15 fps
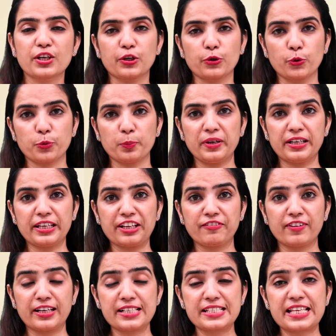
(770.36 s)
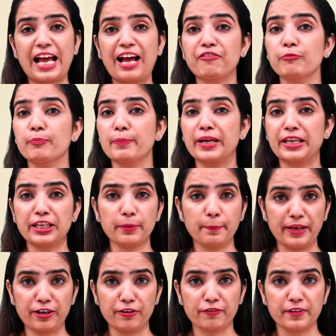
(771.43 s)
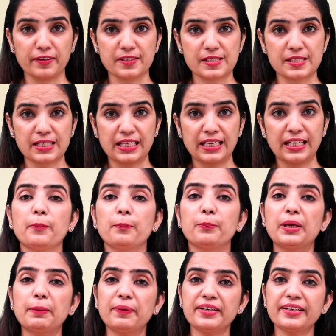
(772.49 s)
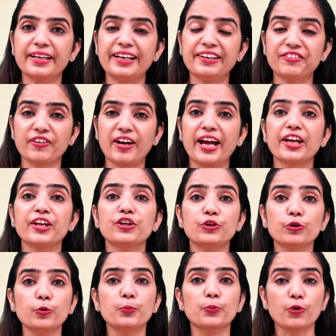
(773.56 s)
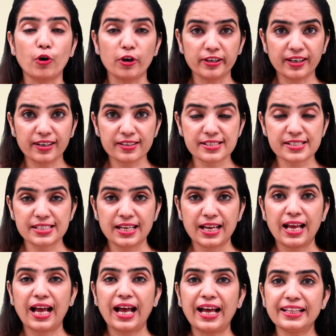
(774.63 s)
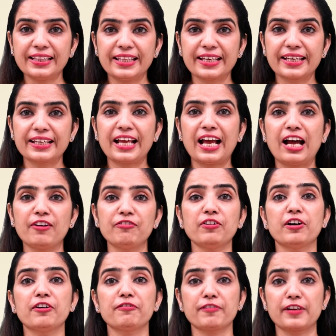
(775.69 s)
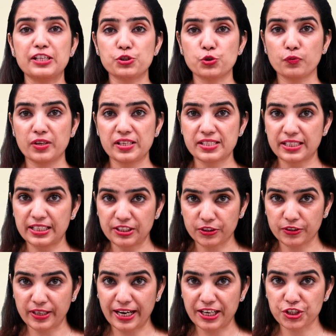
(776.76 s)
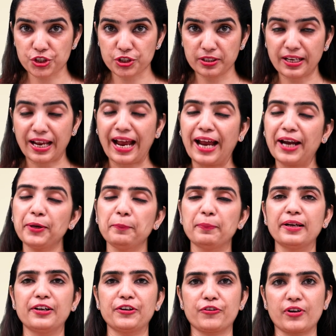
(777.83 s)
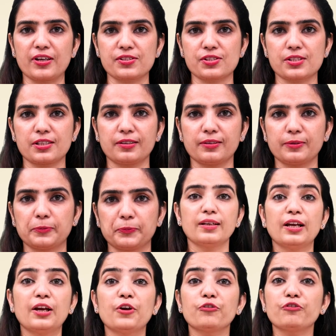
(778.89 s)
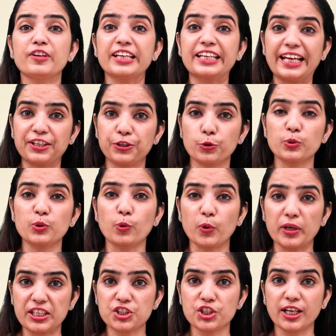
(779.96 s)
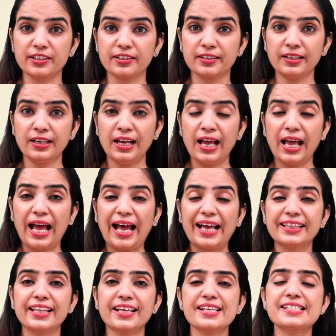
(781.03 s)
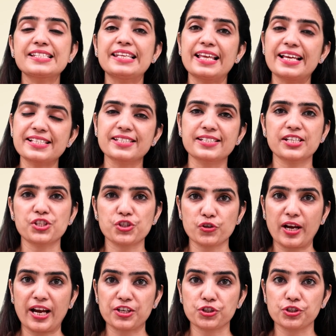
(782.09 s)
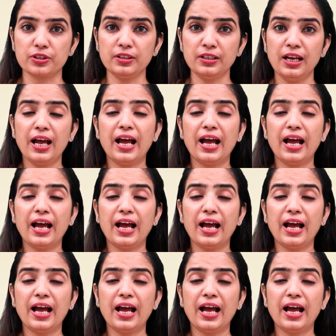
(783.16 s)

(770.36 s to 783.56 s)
recruitment events have many benefits. People can try new products and they can have a face-to-face interaction and build trust. We get to know each other and there is less distraction